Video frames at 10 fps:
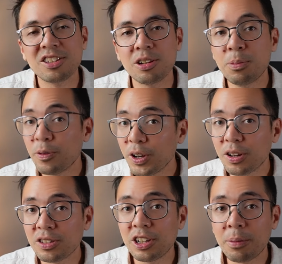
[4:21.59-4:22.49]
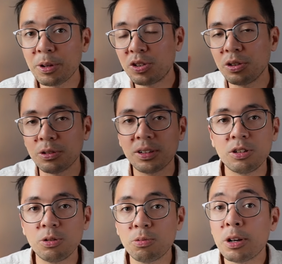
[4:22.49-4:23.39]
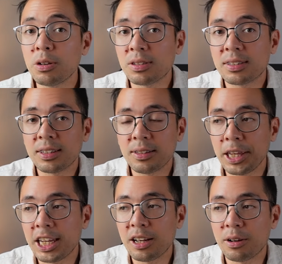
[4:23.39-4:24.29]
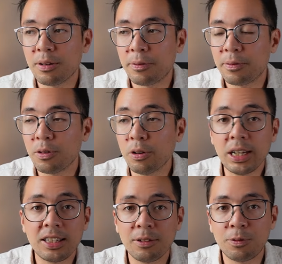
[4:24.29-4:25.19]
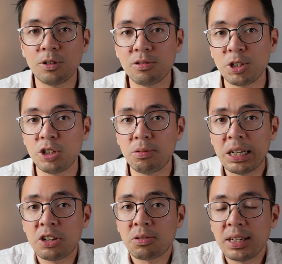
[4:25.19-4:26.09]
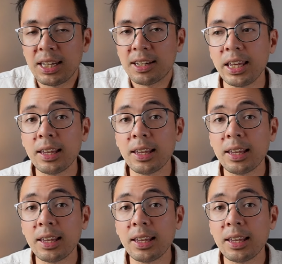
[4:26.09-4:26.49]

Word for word: So moving on to number 2, to reduce thinking of or eating foods which you really don't need,